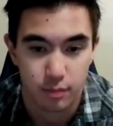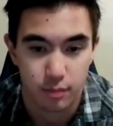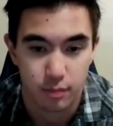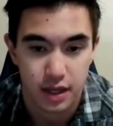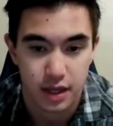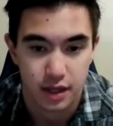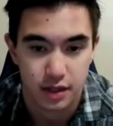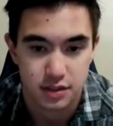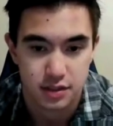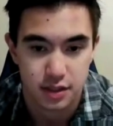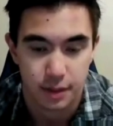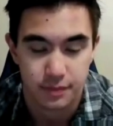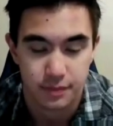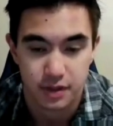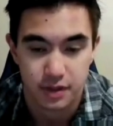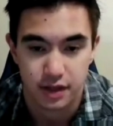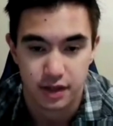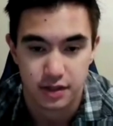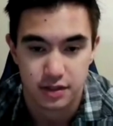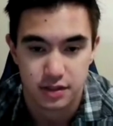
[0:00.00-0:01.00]
Be it
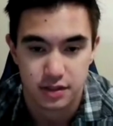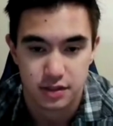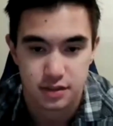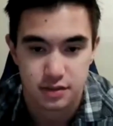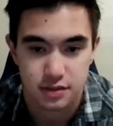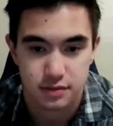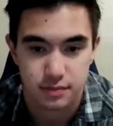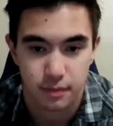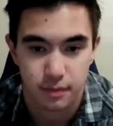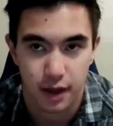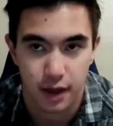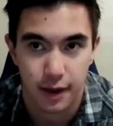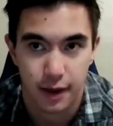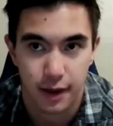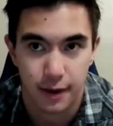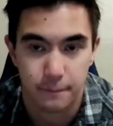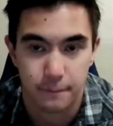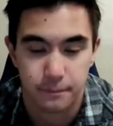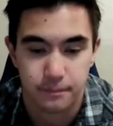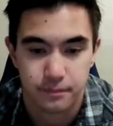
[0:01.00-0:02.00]
something that's
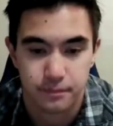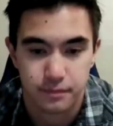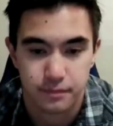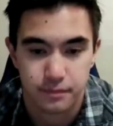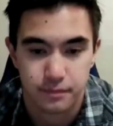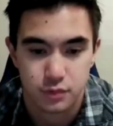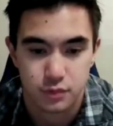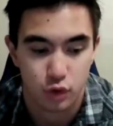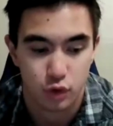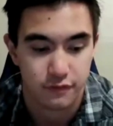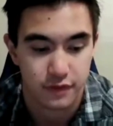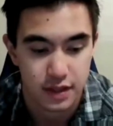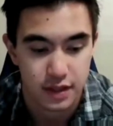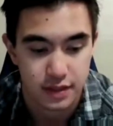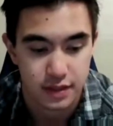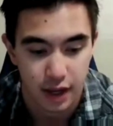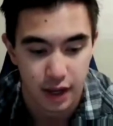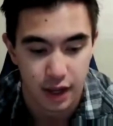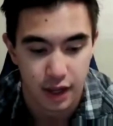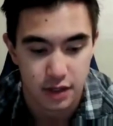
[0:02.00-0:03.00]
sort of
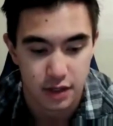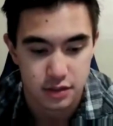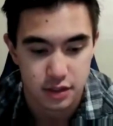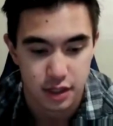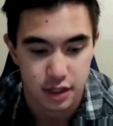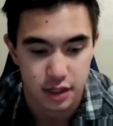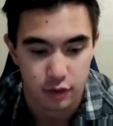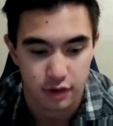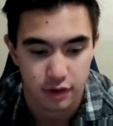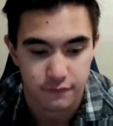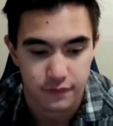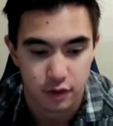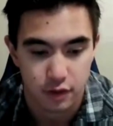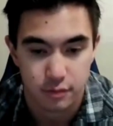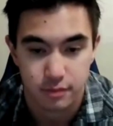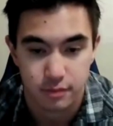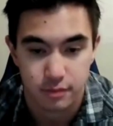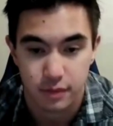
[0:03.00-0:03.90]
in that engineering field.